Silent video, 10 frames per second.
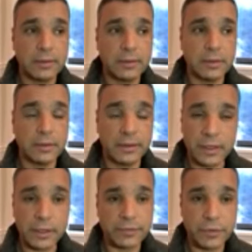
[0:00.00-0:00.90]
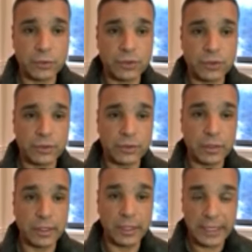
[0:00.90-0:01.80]
in the near future
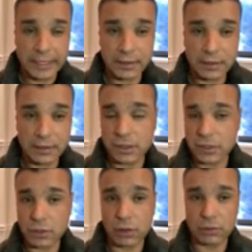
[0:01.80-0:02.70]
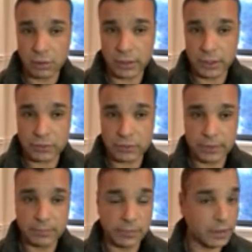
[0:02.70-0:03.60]
lead an assault on Israel.
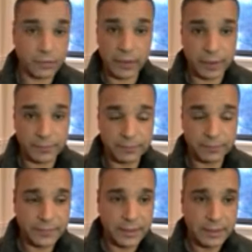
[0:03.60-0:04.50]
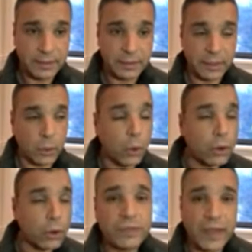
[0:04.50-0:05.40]
They're there. And
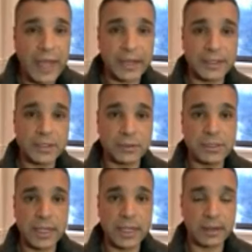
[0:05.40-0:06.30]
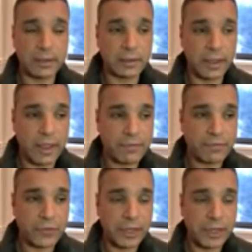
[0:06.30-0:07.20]
all of that is to tell
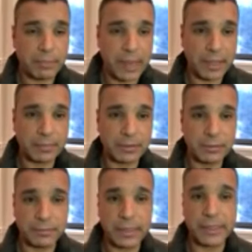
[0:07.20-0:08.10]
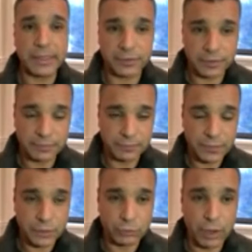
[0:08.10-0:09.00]
every Bible believer
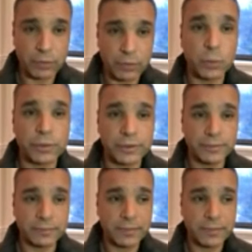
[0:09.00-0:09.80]
around the world